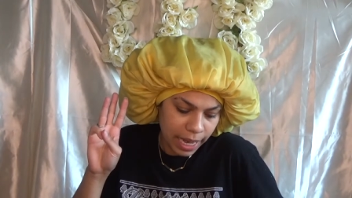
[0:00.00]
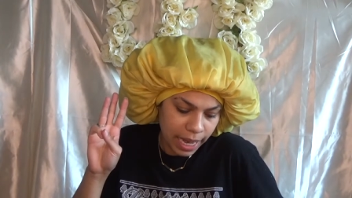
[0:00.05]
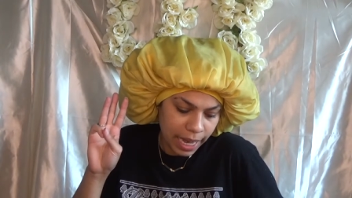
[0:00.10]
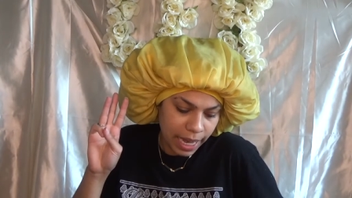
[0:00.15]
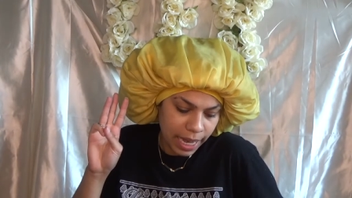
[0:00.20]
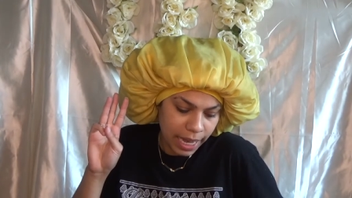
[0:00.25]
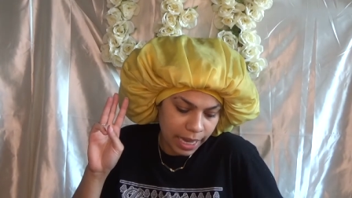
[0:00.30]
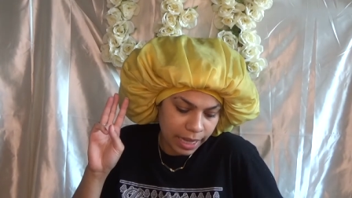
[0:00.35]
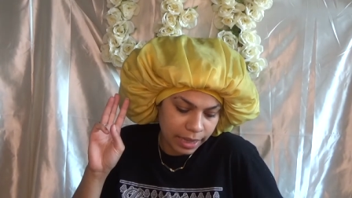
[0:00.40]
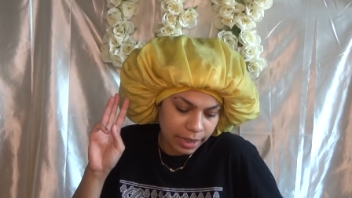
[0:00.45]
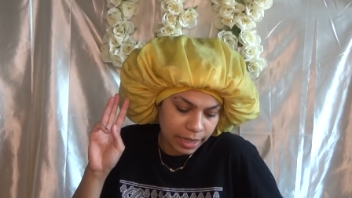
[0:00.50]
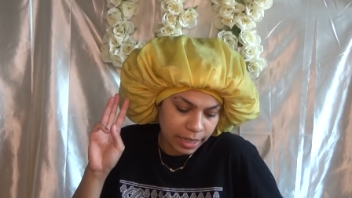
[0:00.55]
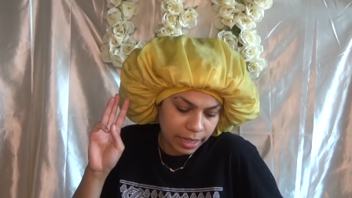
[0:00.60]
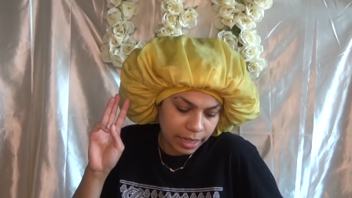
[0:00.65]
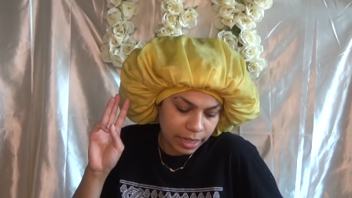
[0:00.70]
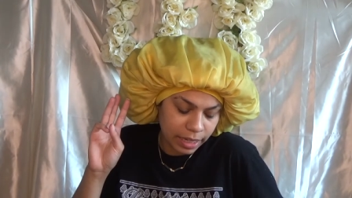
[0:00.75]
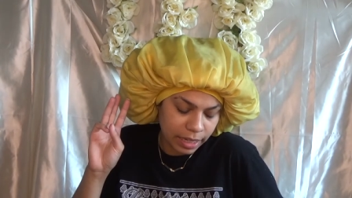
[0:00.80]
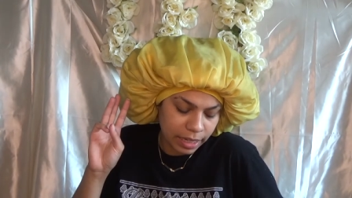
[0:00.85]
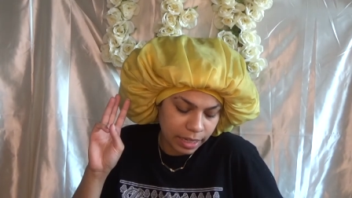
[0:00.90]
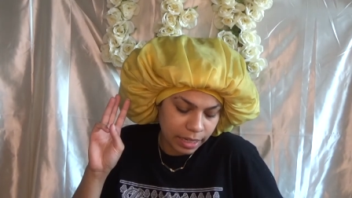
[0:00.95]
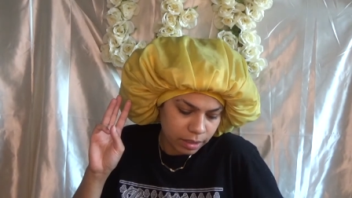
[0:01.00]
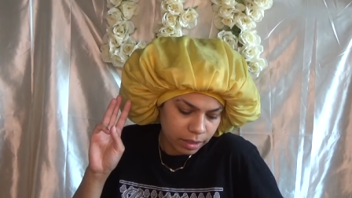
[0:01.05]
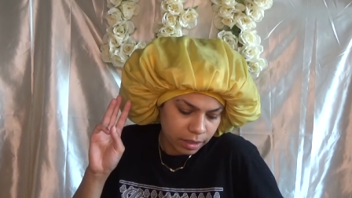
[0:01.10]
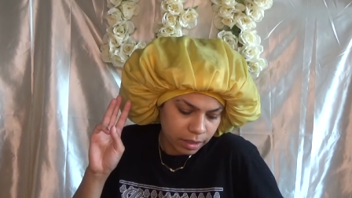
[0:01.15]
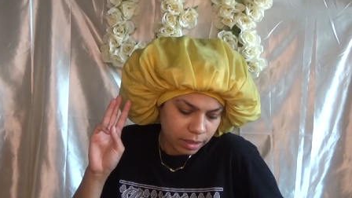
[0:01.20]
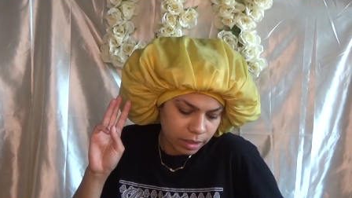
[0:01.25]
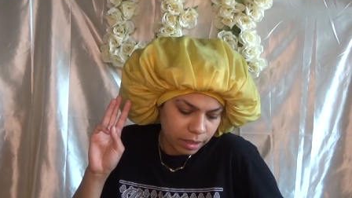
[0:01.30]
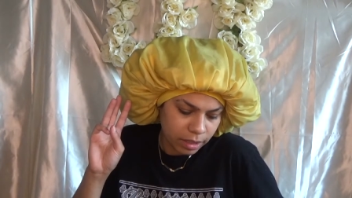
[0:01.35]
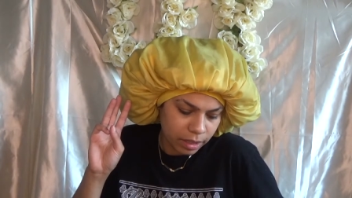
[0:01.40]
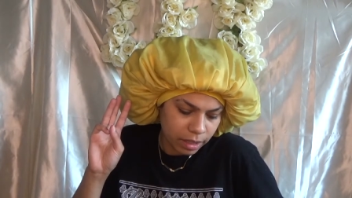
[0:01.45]
and the
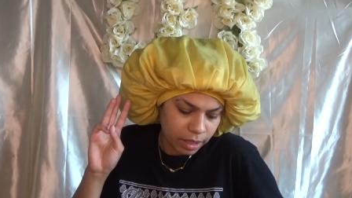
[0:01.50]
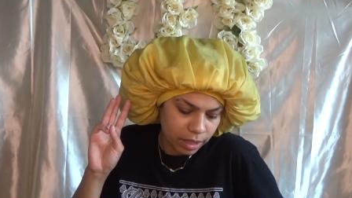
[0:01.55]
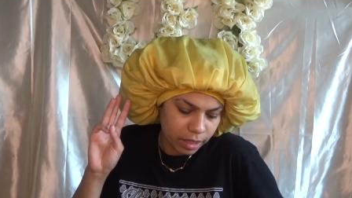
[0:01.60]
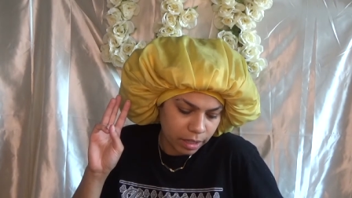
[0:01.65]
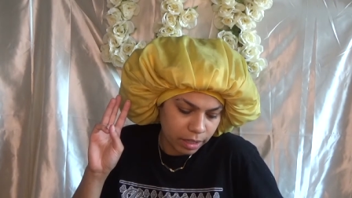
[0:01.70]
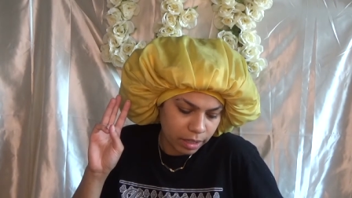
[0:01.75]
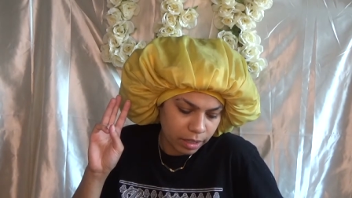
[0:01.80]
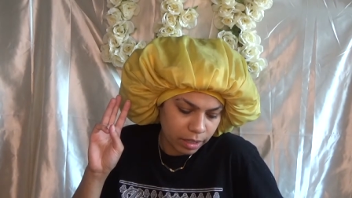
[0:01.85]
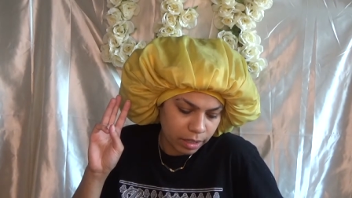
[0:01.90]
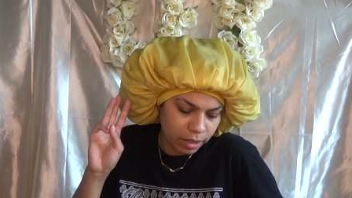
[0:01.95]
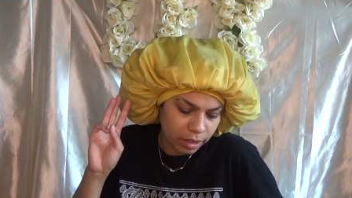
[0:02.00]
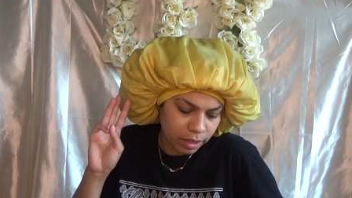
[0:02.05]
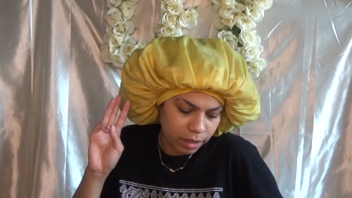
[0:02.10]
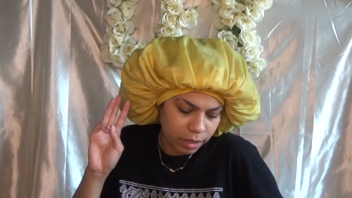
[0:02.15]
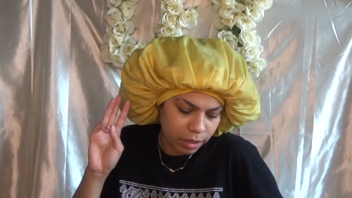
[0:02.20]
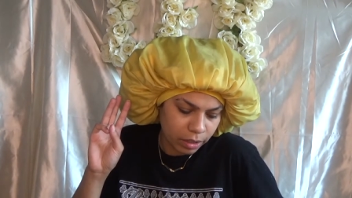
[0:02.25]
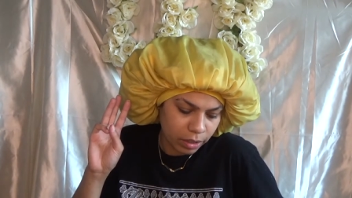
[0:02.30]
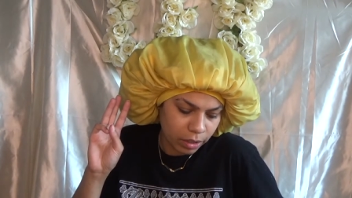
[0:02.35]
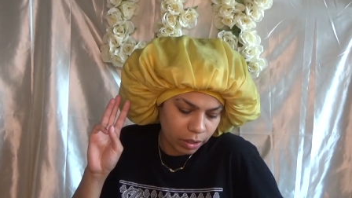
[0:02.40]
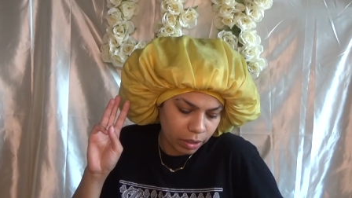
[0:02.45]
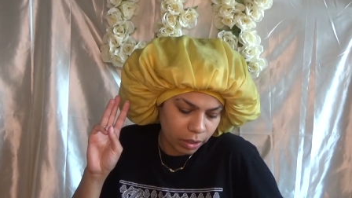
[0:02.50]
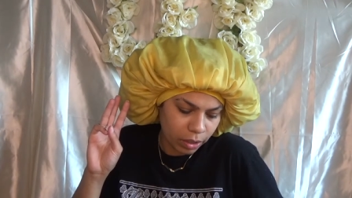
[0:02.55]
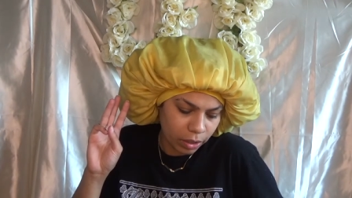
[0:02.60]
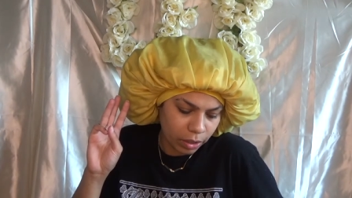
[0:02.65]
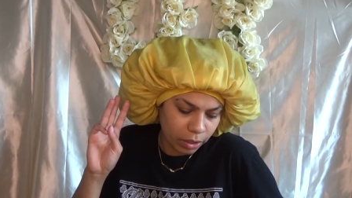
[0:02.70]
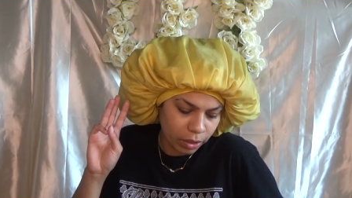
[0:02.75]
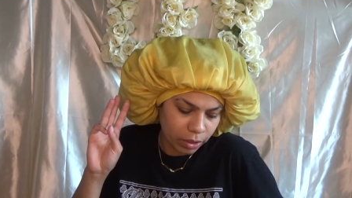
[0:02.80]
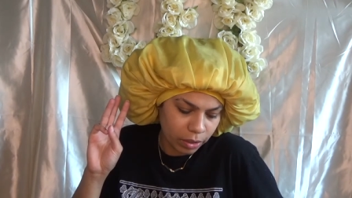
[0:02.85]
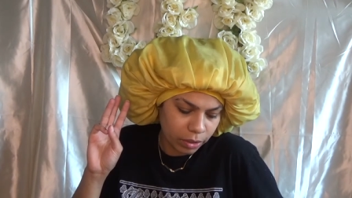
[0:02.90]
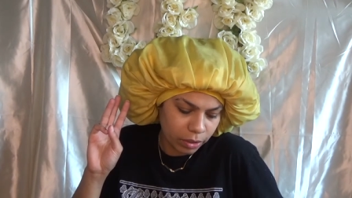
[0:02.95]
the
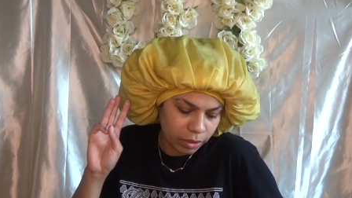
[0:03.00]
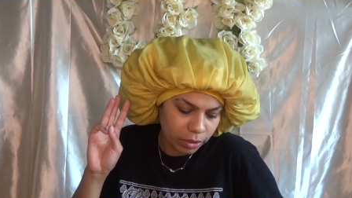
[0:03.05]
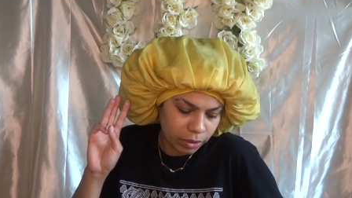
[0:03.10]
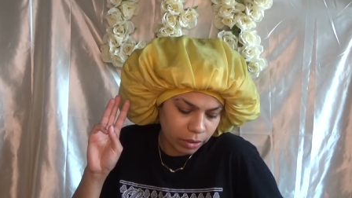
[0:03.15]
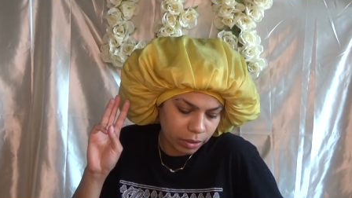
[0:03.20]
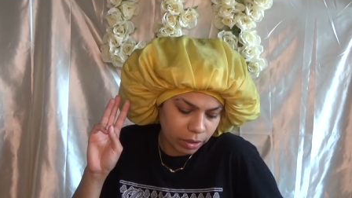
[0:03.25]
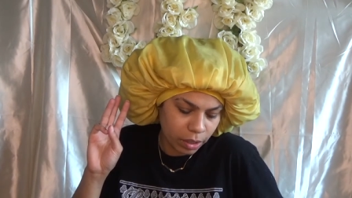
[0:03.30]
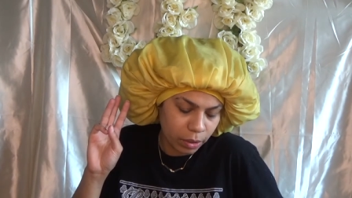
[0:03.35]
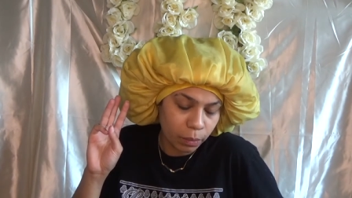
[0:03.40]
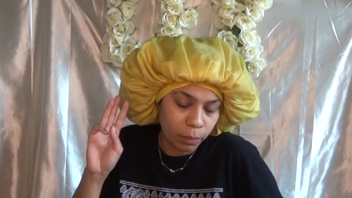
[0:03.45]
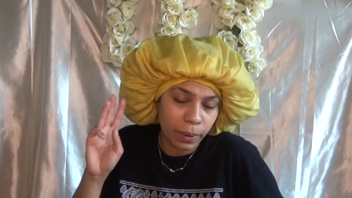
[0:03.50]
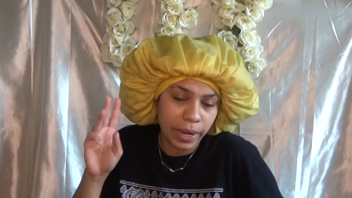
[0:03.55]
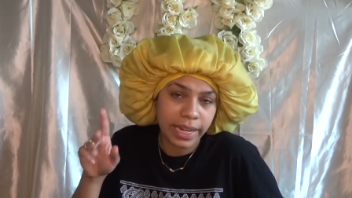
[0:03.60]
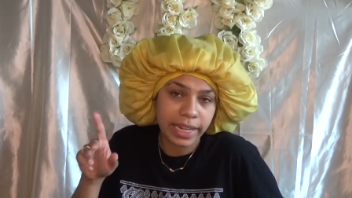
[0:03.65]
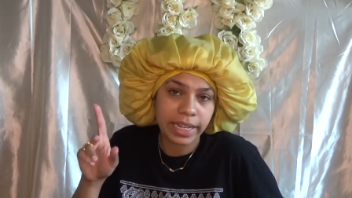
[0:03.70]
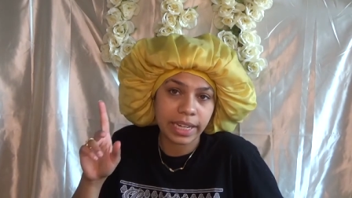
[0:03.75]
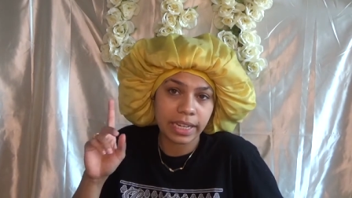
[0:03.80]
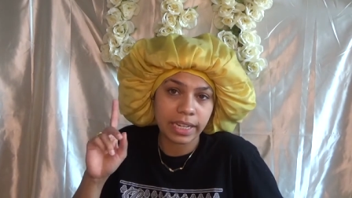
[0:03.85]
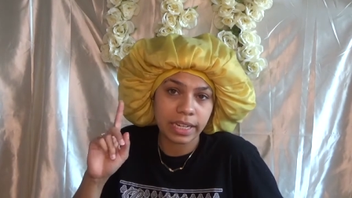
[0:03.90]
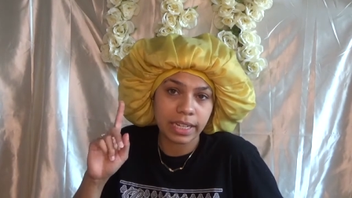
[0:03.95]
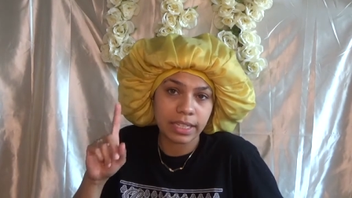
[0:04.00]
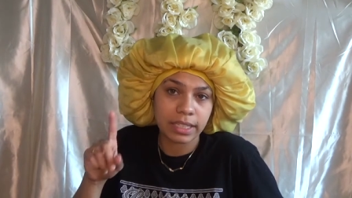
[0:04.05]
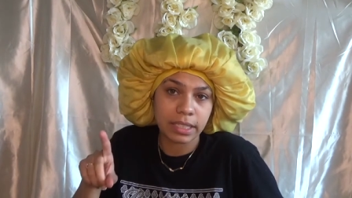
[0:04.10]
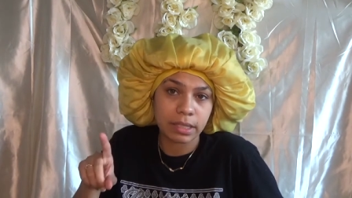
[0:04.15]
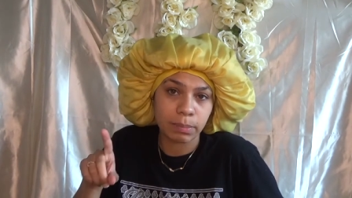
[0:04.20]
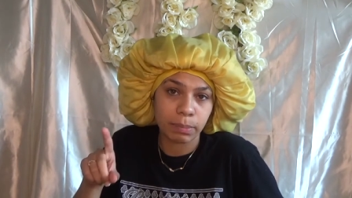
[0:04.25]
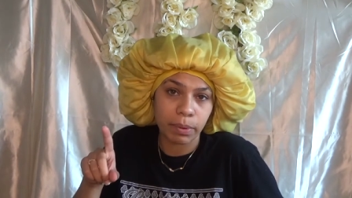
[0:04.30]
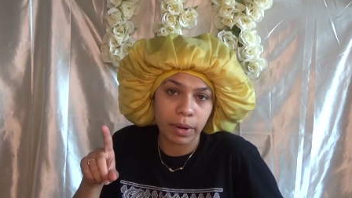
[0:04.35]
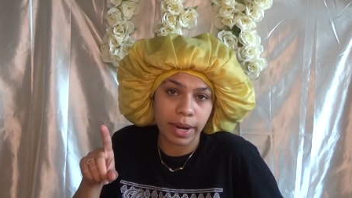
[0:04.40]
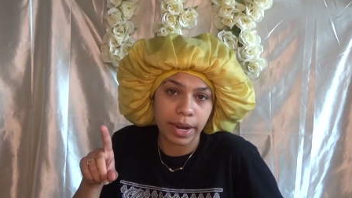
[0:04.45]
curl awakening
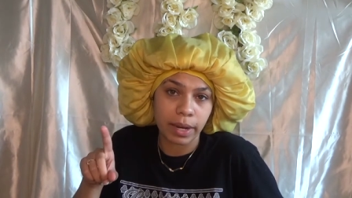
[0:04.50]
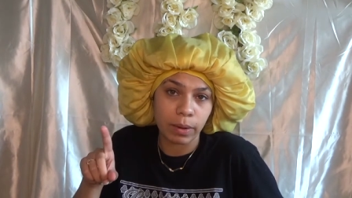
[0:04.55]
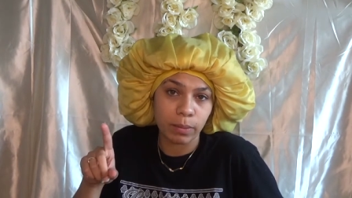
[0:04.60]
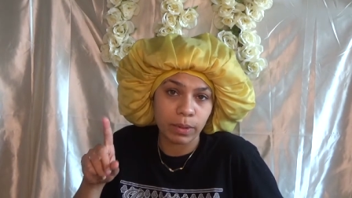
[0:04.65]
spray,